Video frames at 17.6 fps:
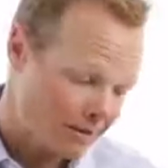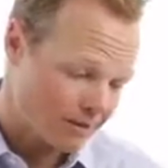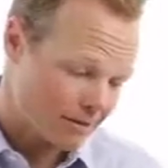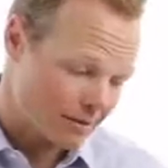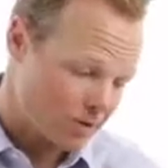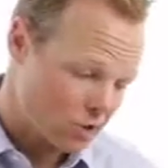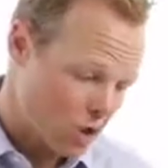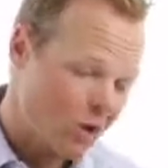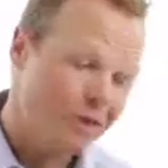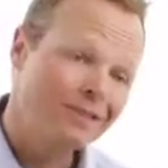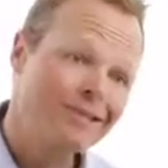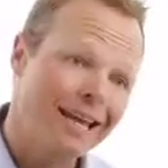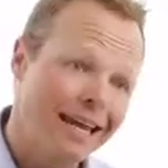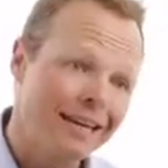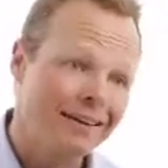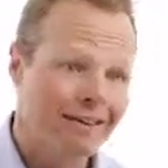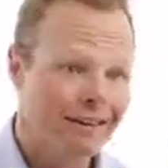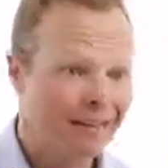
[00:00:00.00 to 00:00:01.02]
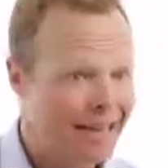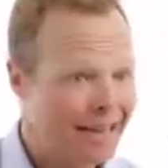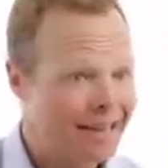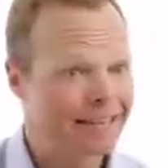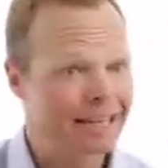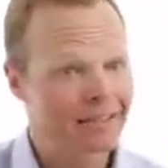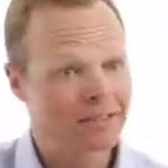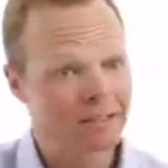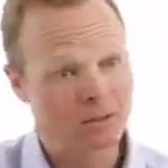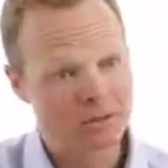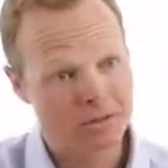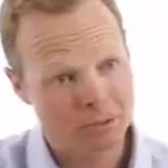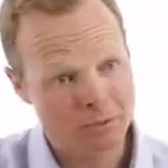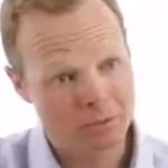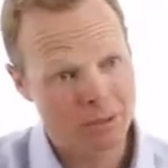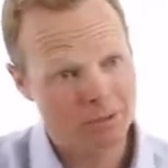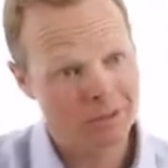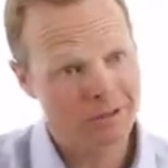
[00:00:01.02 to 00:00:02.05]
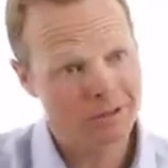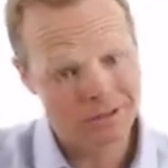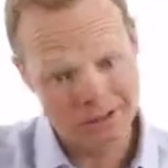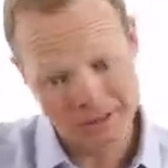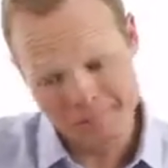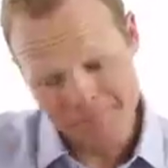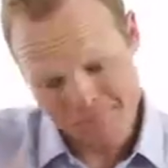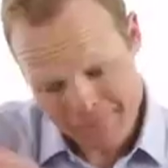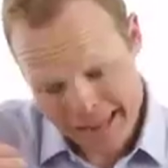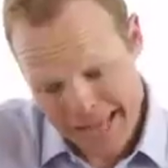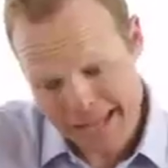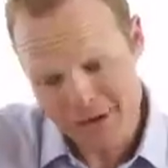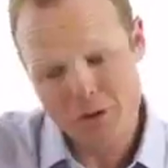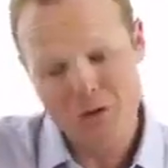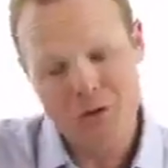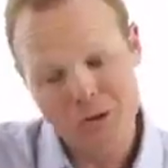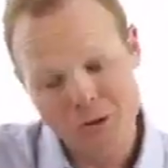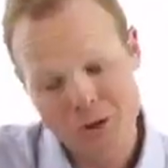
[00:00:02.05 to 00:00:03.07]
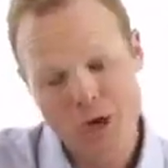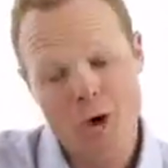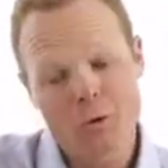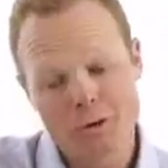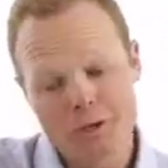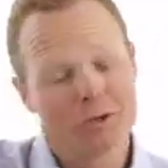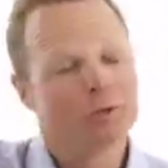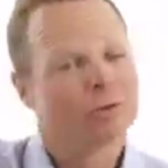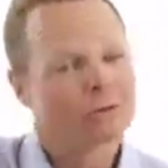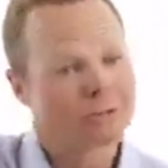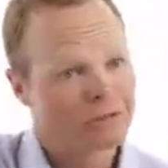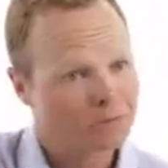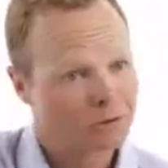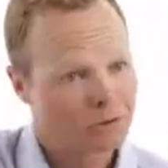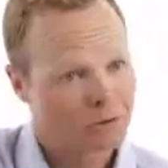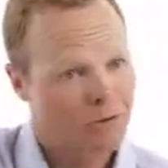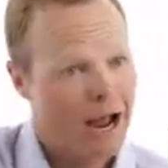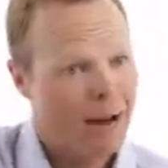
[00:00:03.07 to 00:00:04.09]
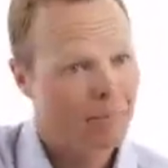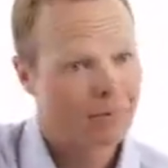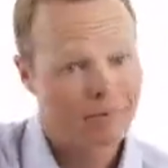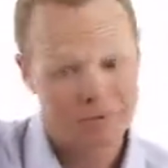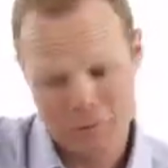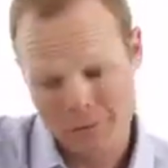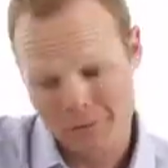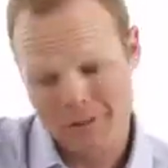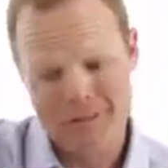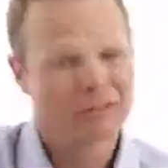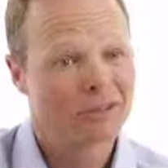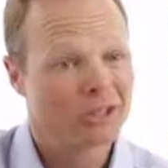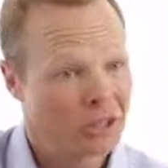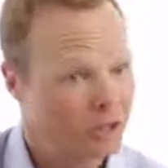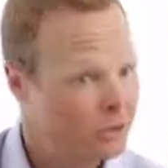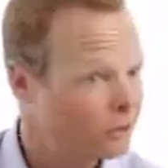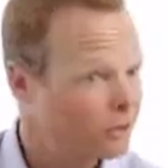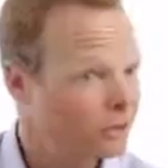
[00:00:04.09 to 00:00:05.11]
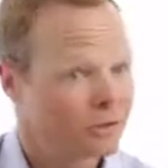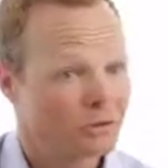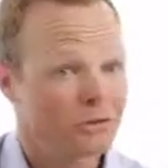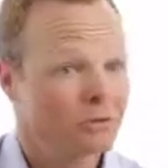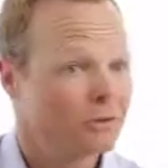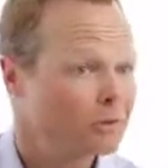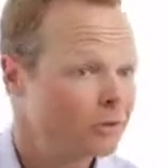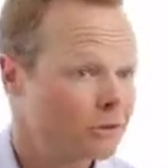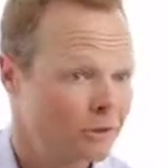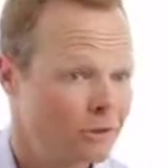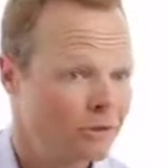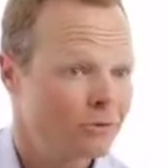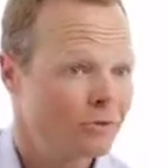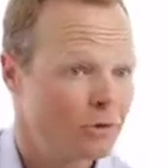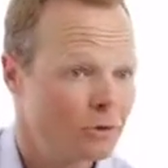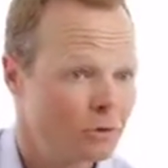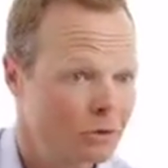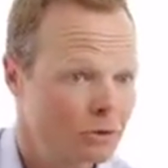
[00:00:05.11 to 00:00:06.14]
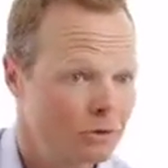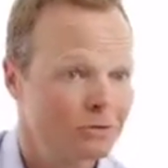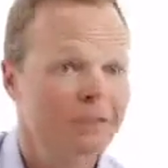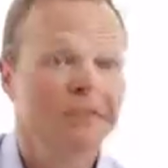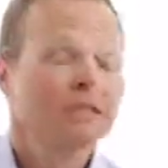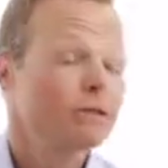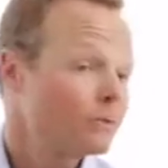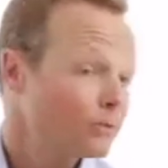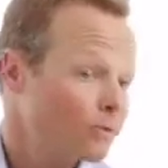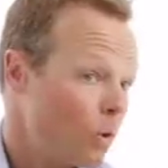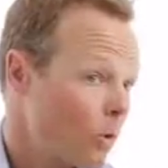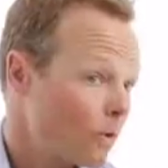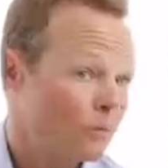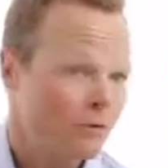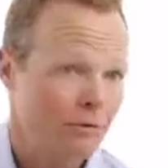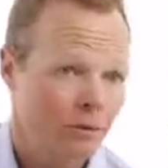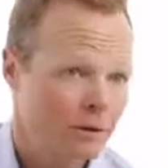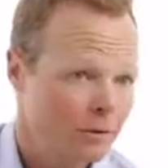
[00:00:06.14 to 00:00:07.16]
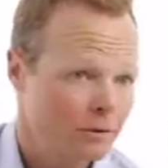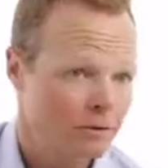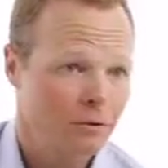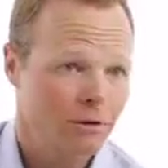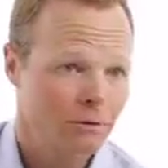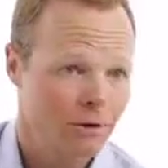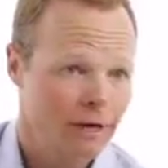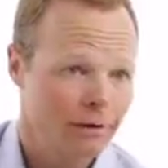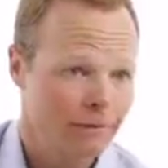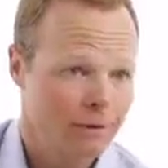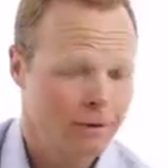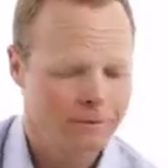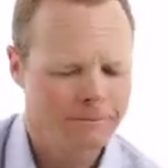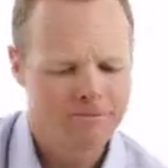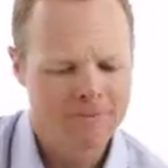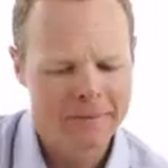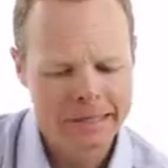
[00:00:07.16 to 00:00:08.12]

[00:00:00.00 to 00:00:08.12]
There's a start date and an end date to your subscription, and the editors know that you're a subscriber for either a year or 2 years into the future. It's a form of recurring revenue.